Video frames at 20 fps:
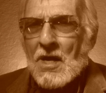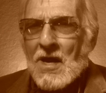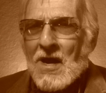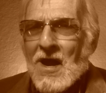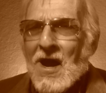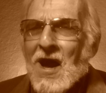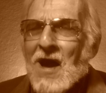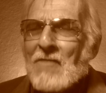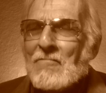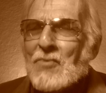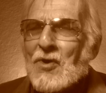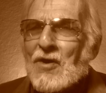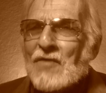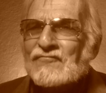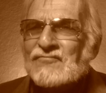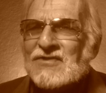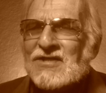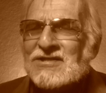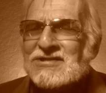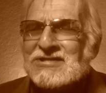I'm
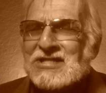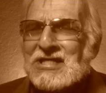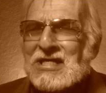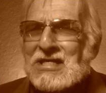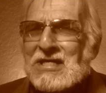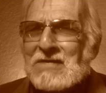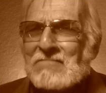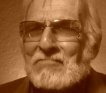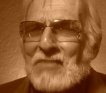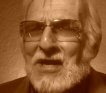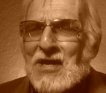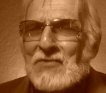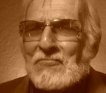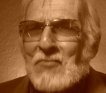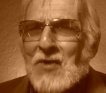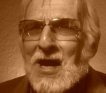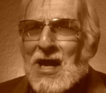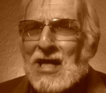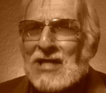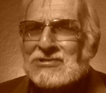off the deep and
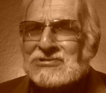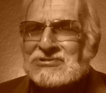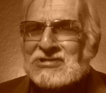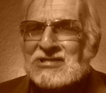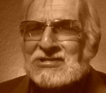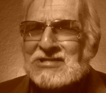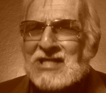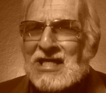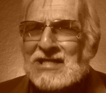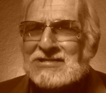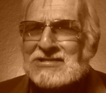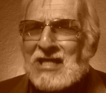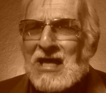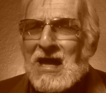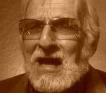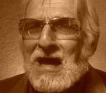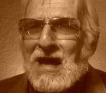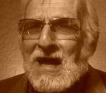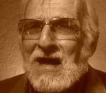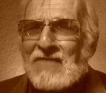watch as I
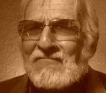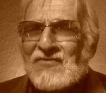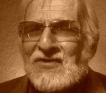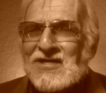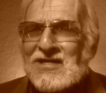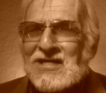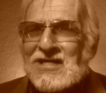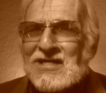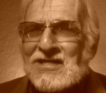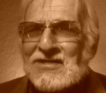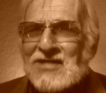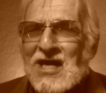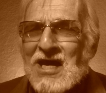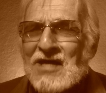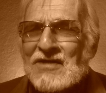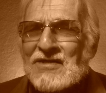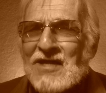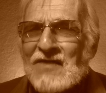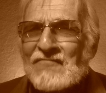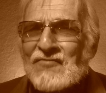dive in. I'll
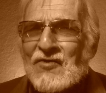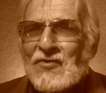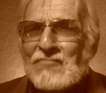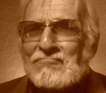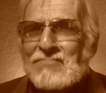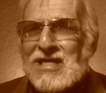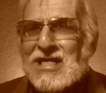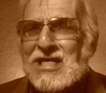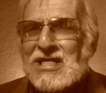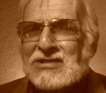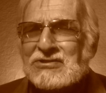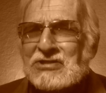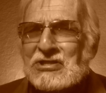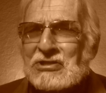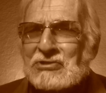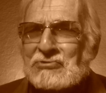never meet the